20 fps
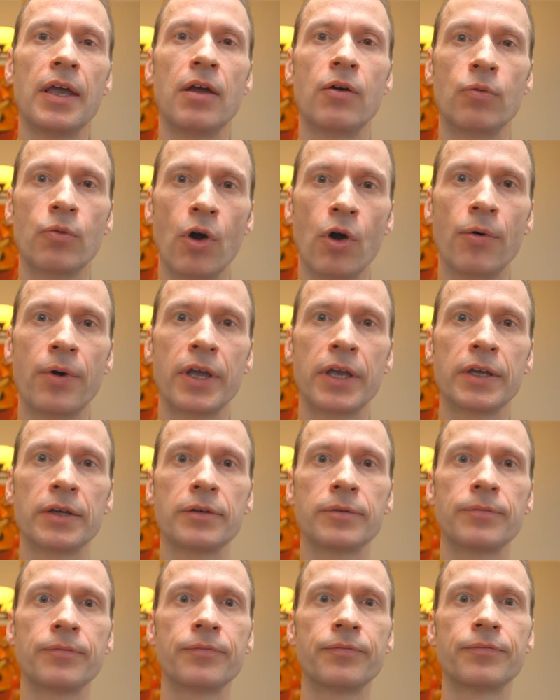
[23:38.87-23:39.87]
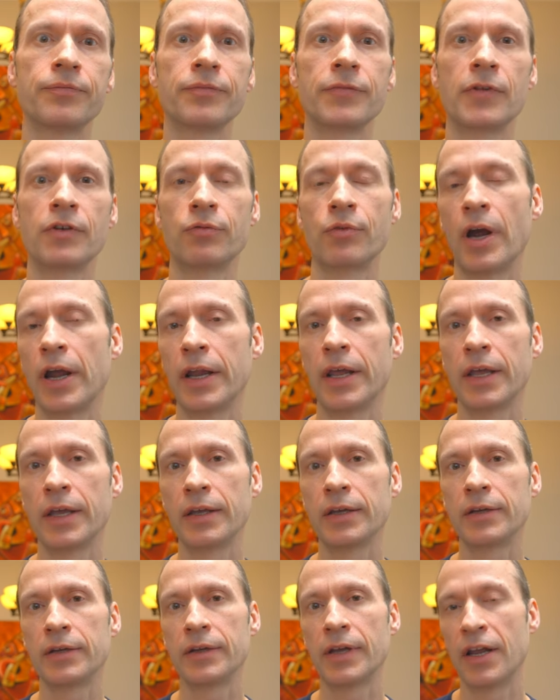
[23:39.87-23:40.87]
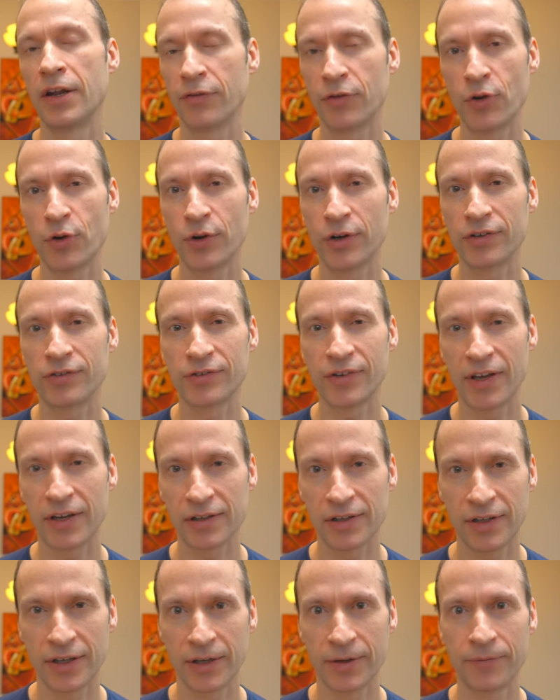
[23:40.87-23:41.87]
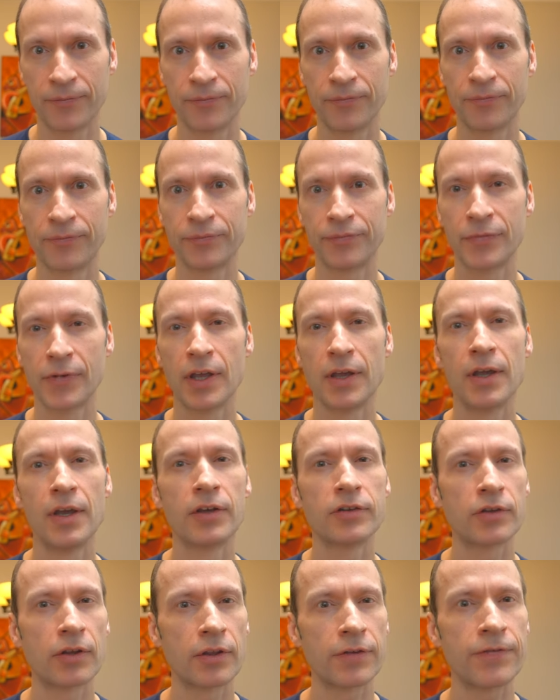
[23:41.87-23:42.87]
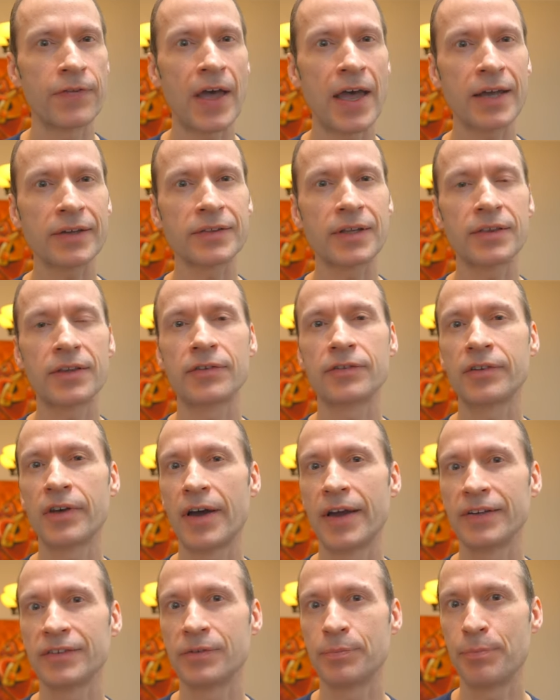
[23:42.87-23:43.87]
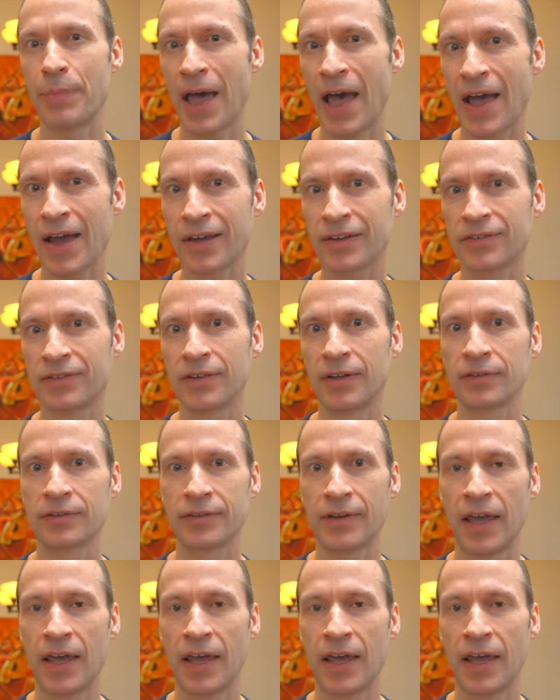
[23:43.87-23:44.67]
rowing, running, and of course, cycling. So the fact that the science backs its